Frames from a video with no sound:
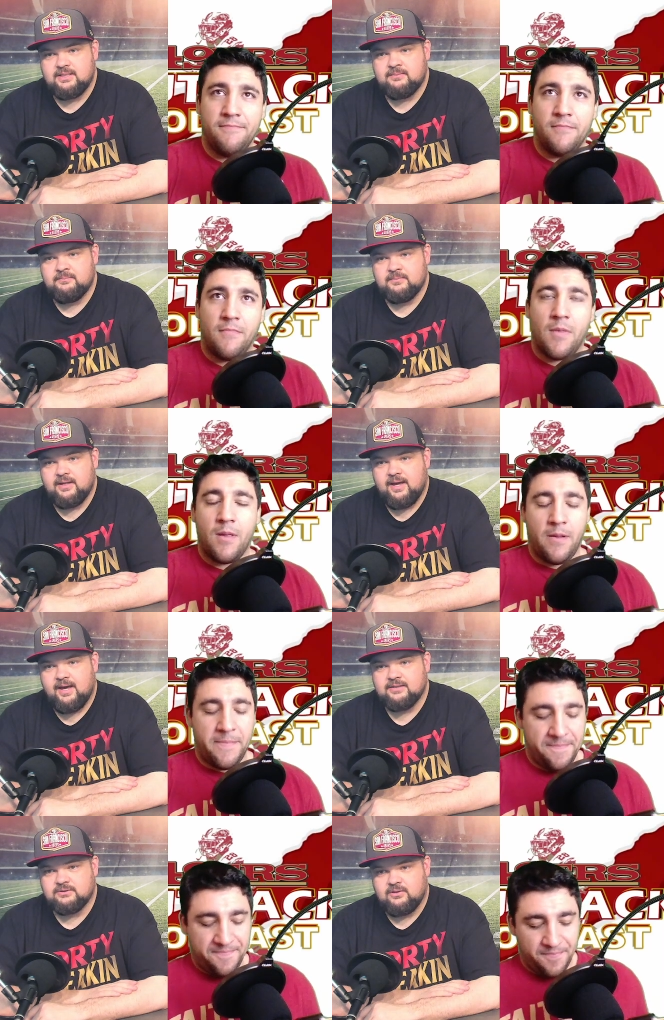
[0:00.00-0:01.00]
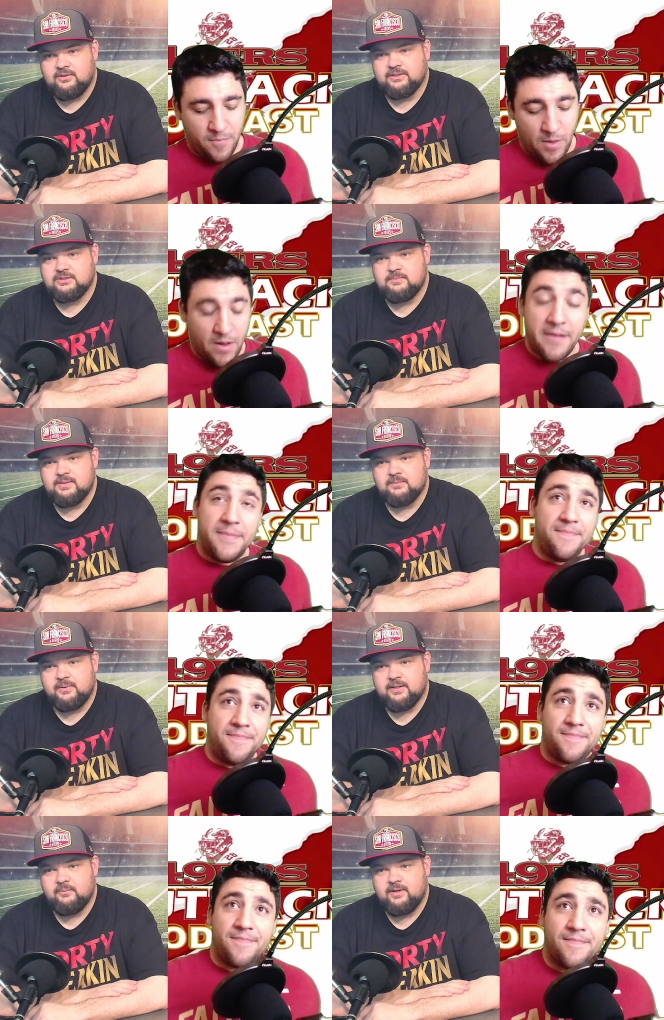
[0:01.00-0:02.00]
Speaker 1: team as long as Jimmy can
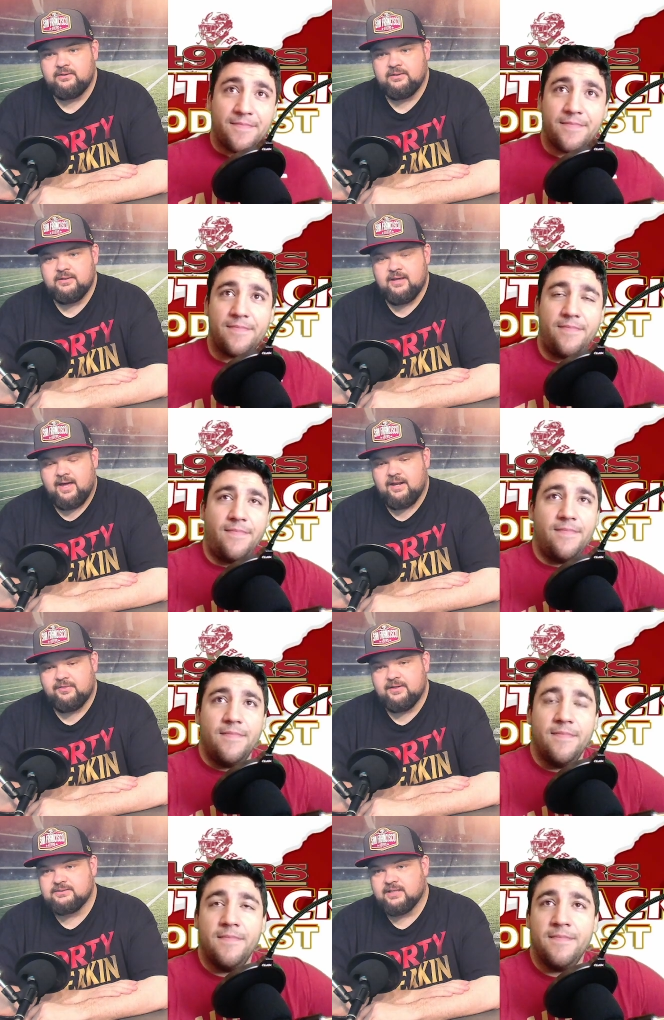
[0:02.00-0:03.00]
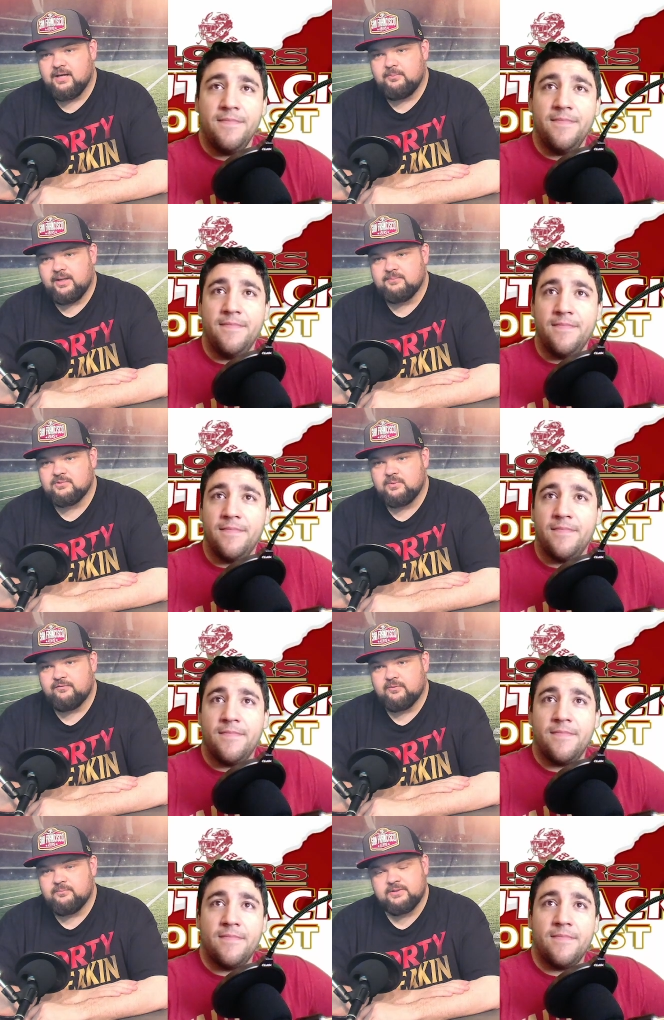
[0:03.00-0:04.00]
play well. And I think he's a couple games away
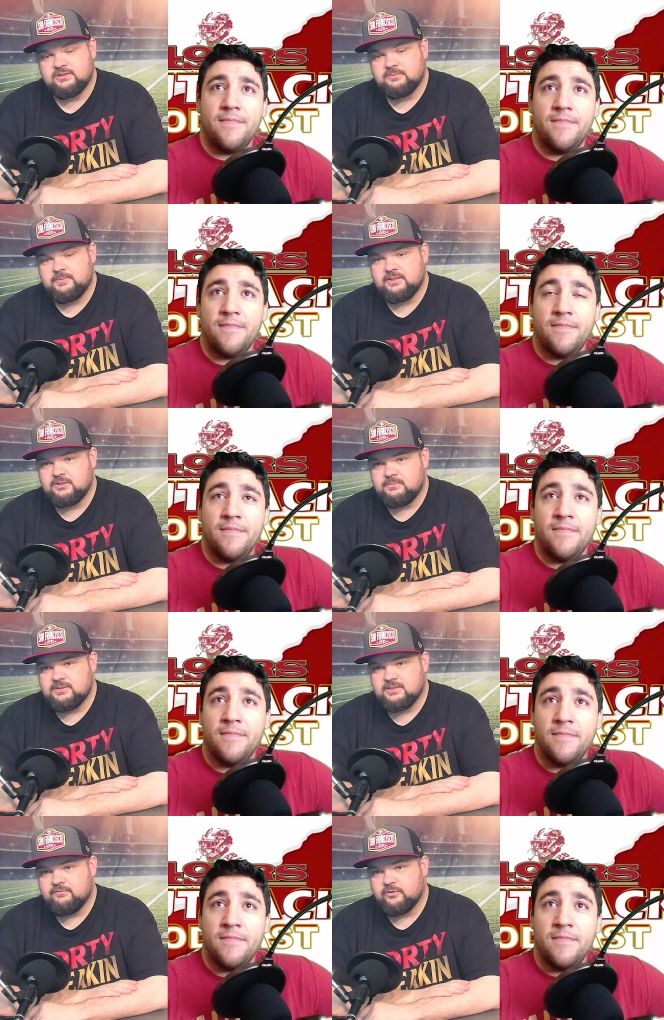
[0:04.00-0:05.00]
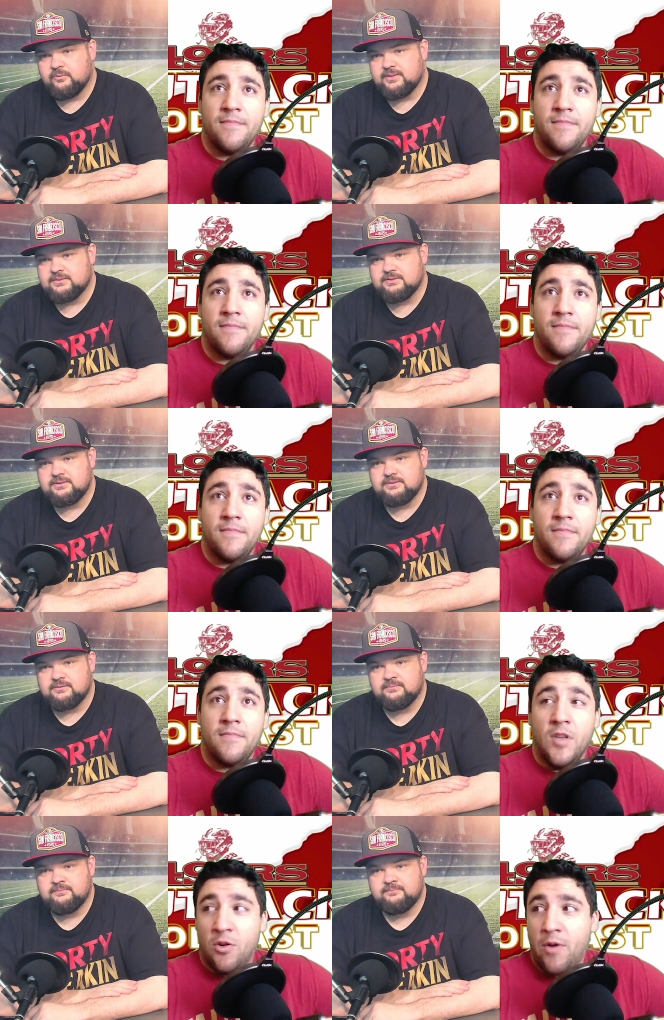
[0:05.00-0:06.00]
from this just being Jimmy's team for the rest of the
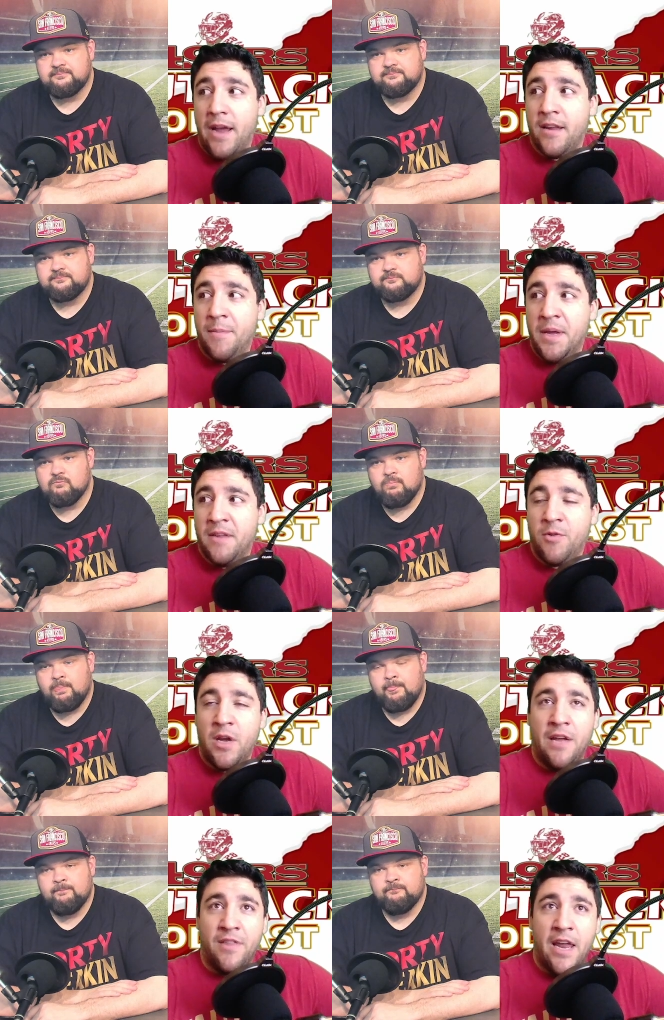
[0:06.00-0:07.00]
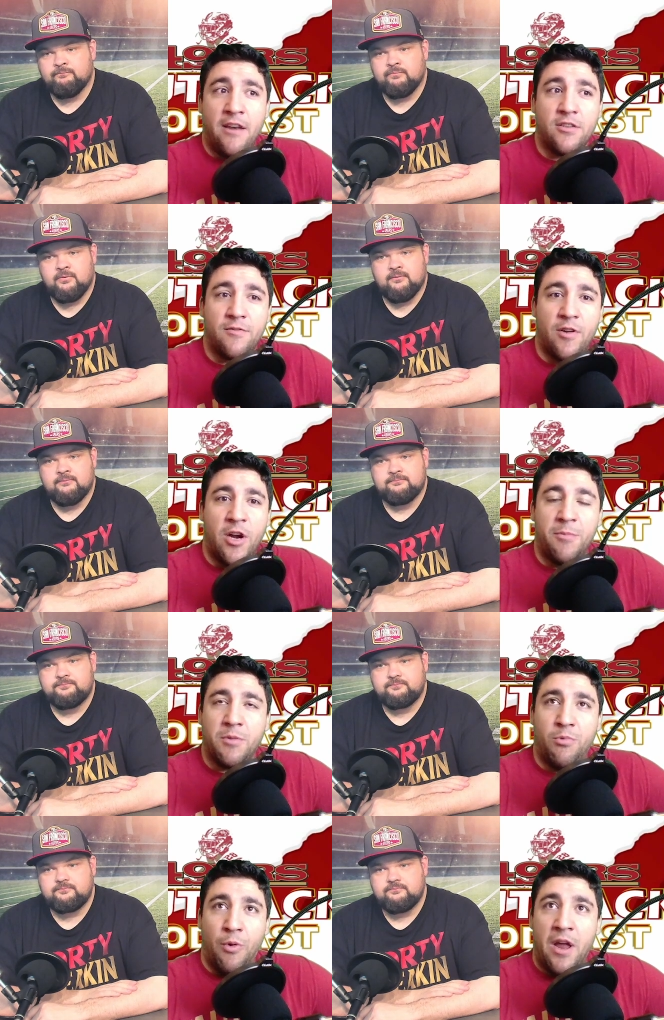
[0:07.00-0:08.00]
season.
Speaker 2: You're right. I mean, if we, if the Niners are
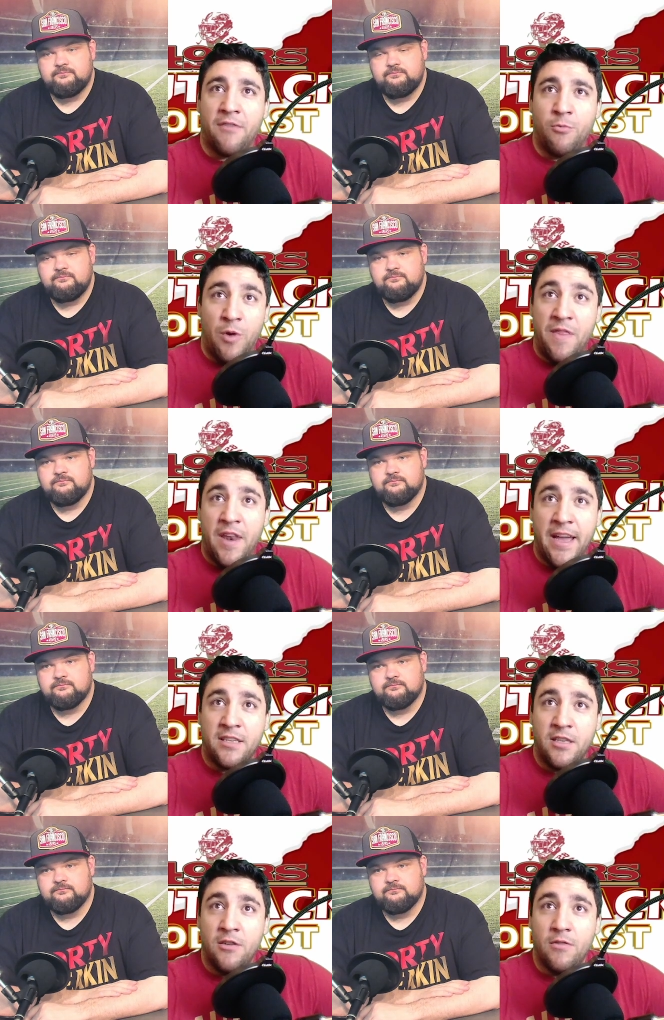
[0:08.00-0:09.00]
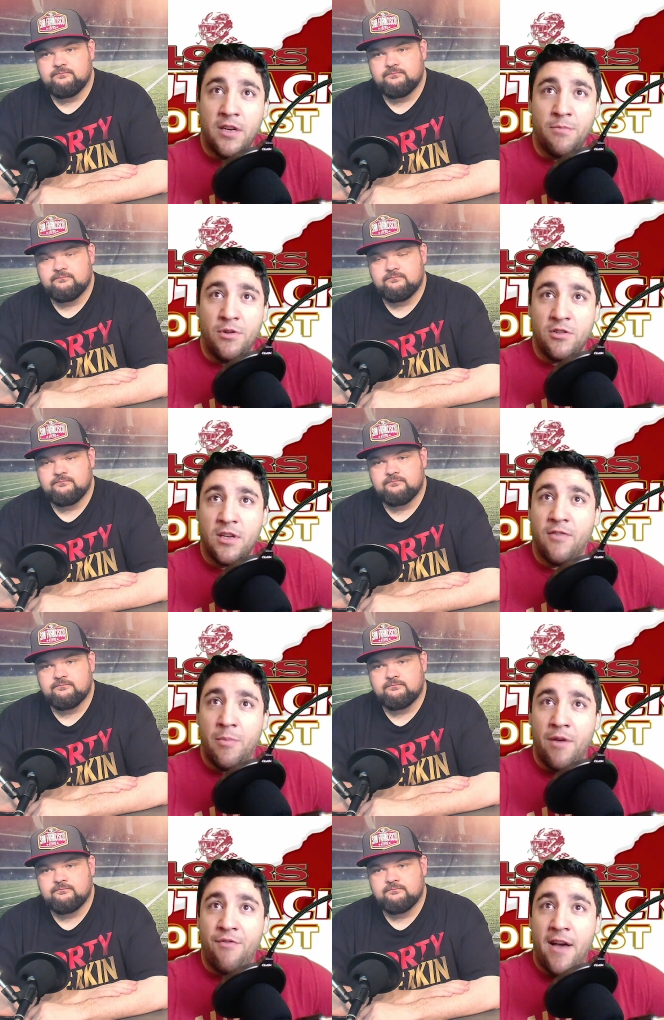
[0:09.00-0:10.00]
able to win off win the next two, and you put yourself
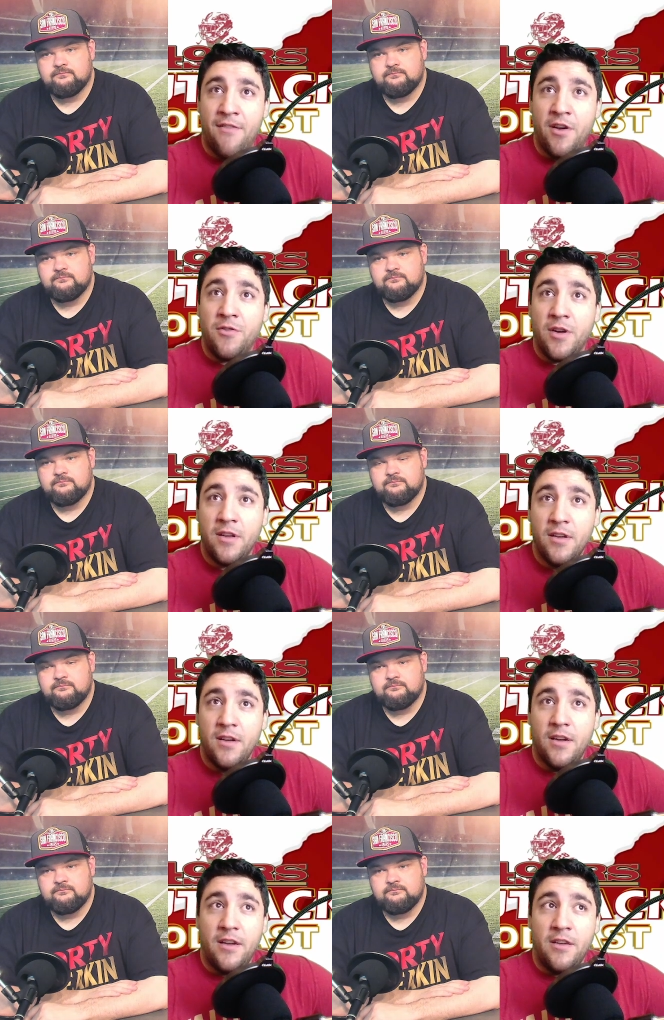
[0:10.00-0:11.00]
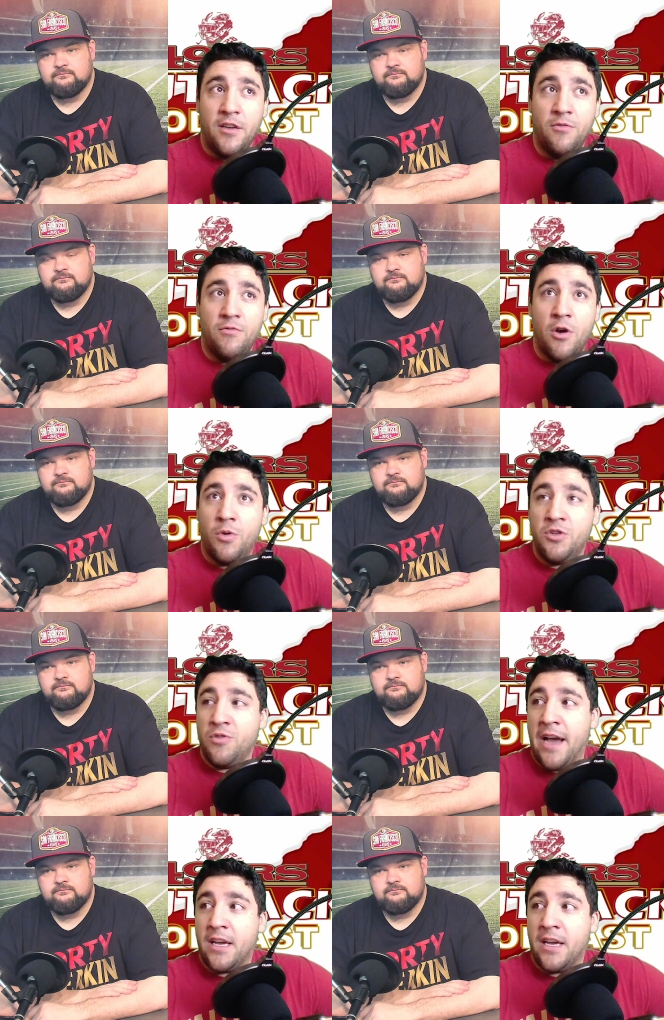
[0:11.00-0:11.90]
above 500, you know what you